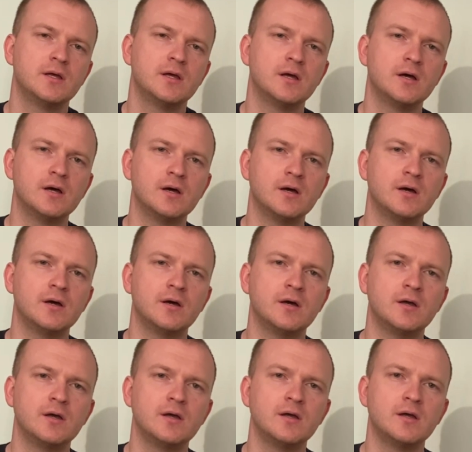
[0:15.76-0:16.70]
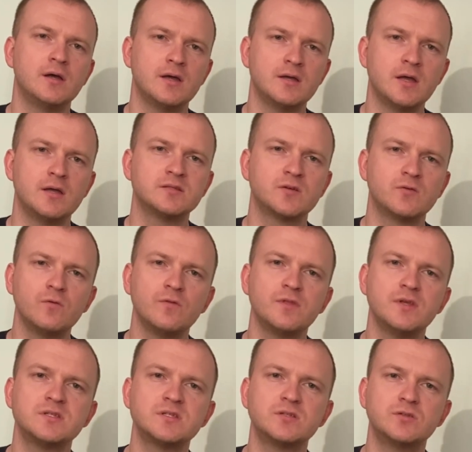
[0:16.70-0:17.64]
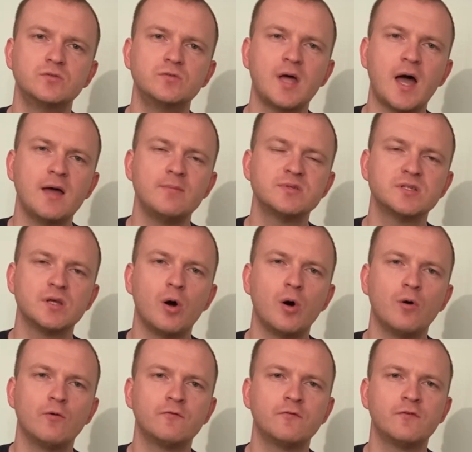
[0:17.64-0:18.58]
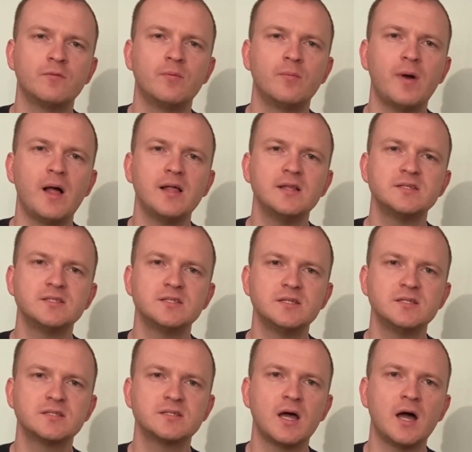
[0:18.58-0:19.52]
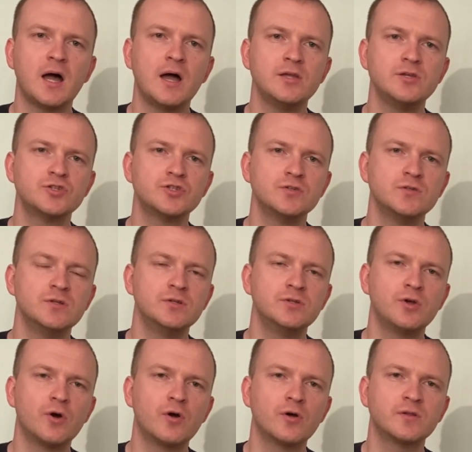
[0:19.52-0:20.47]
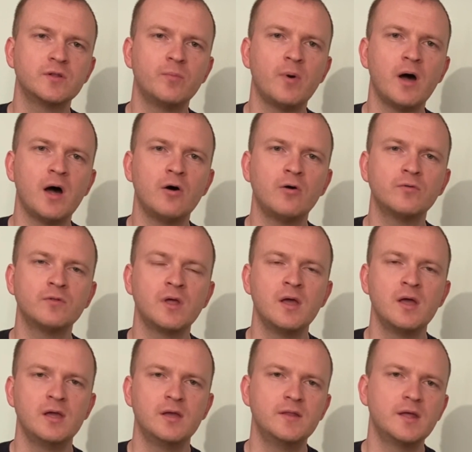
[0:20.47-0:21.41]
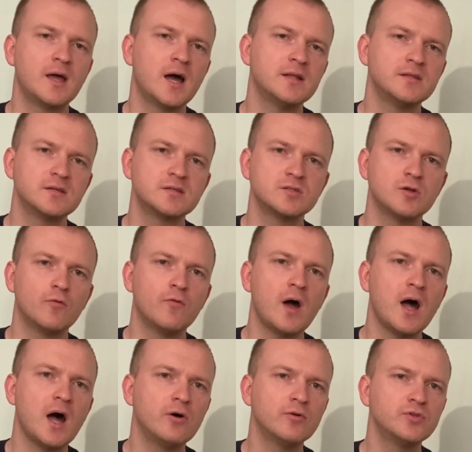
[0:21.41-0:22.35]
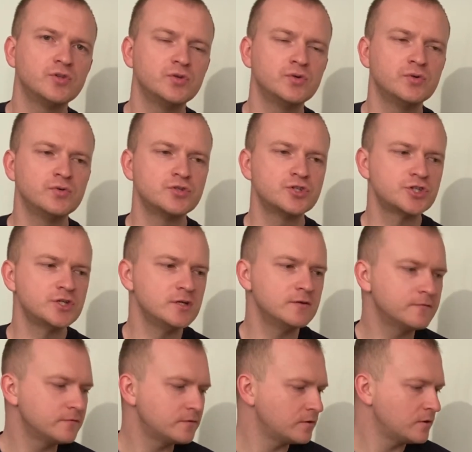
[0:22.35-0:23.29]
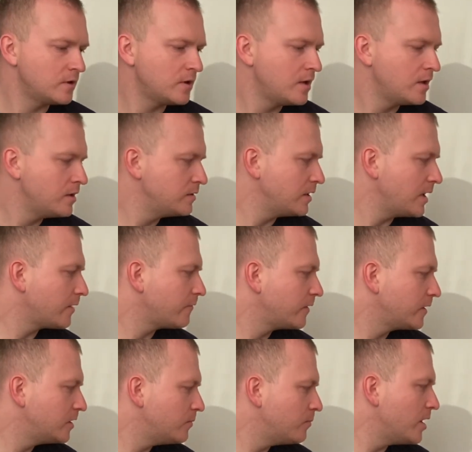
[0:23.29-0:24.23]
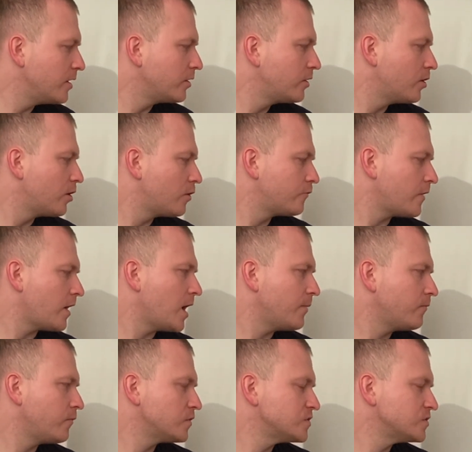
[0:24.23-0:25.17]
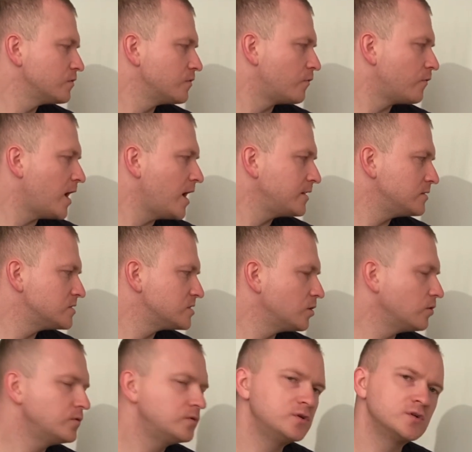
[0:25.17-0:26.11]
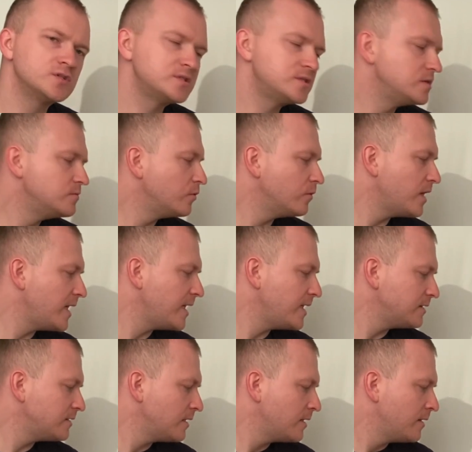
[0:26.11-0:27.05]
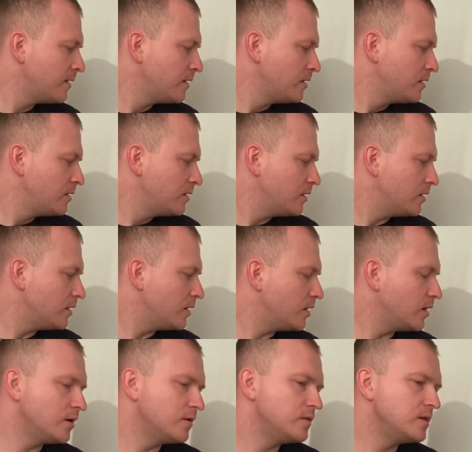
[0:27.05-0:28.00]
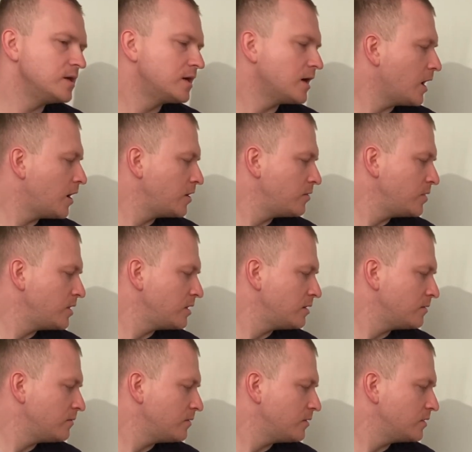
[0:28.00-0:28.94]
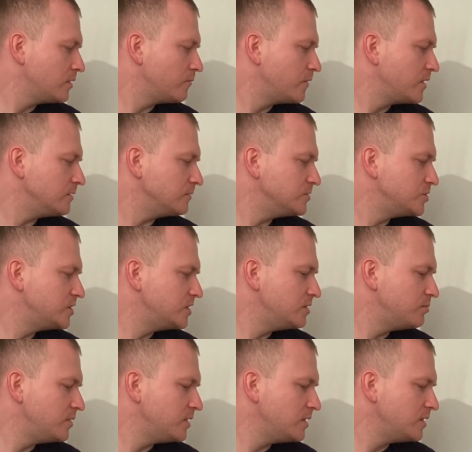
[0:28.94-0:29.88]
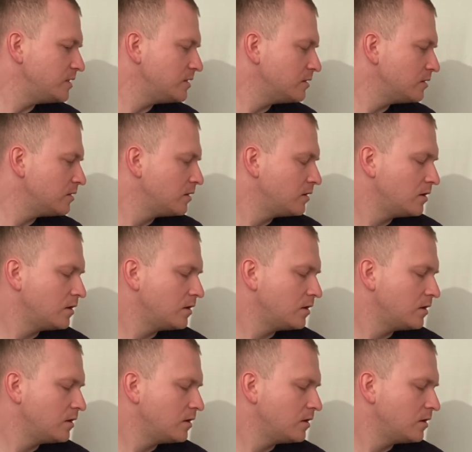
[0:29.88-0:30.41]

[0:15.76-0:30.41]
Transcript: as a rule, these two types of policies are usually talked about in the context of how to shift the aggregate demand curve upwards to the right and so to stimulate the economy, the real GDP,